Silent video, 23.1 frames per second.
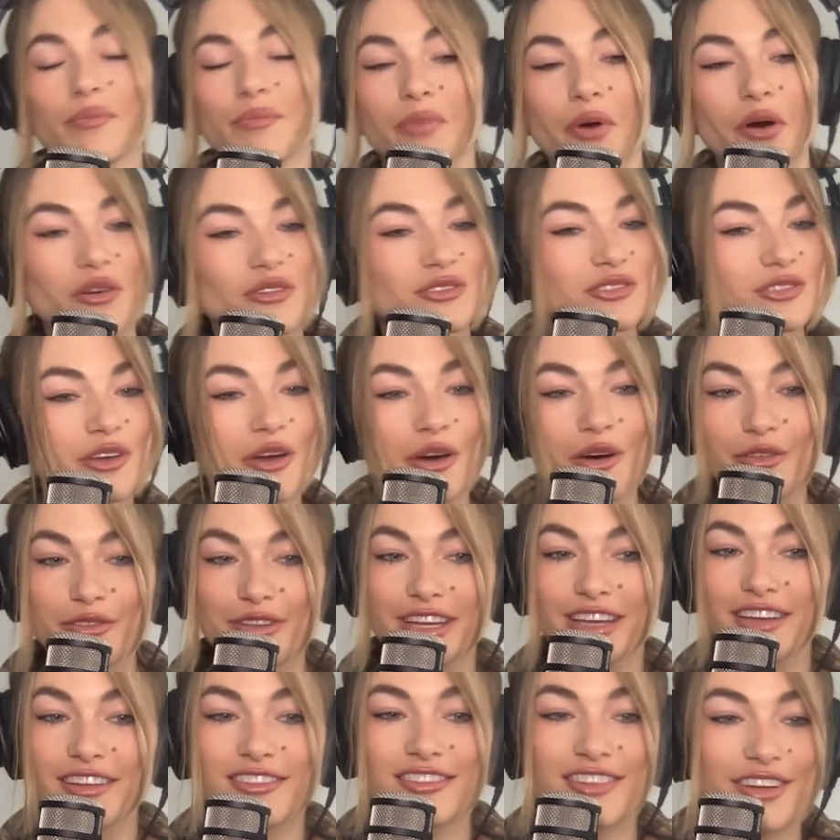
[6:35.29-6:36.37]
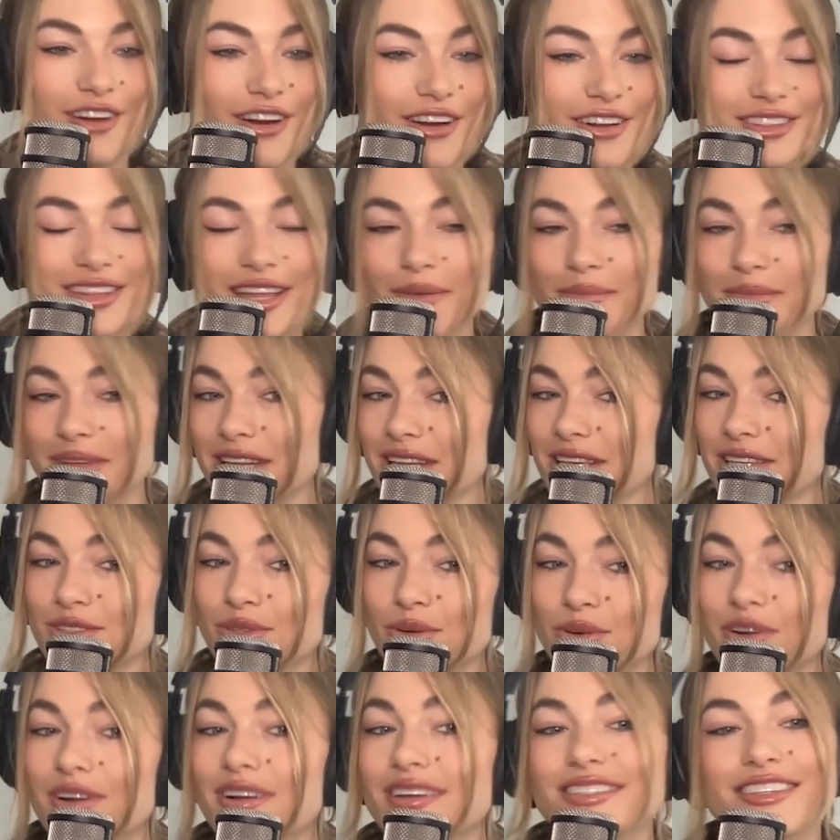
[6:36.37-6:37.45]
post-COVID, there aren't that many
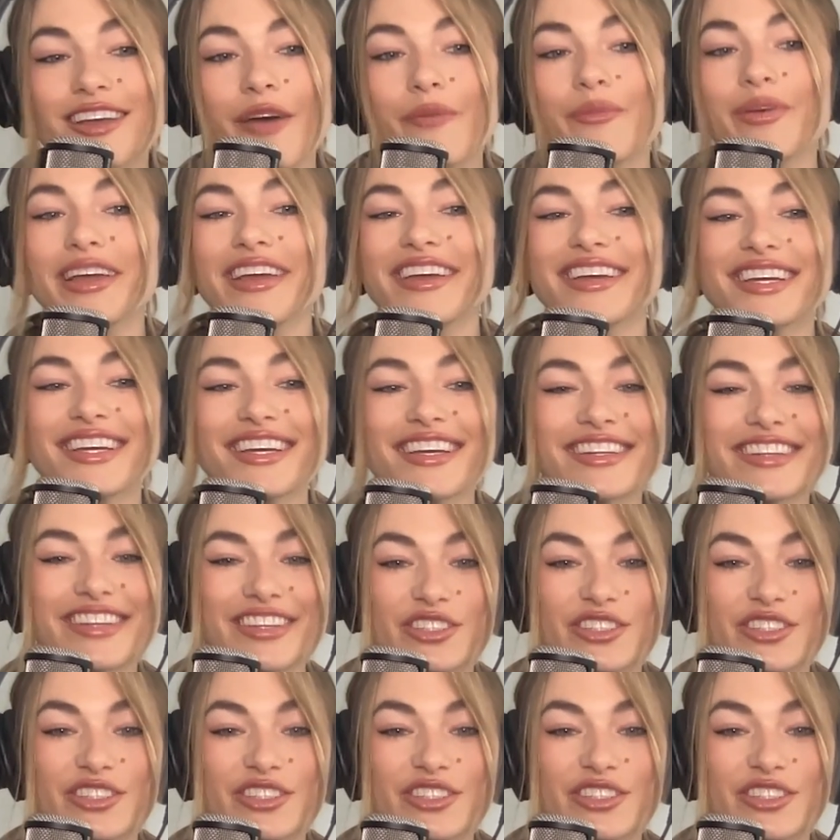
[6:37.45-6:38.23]
tourists coming in.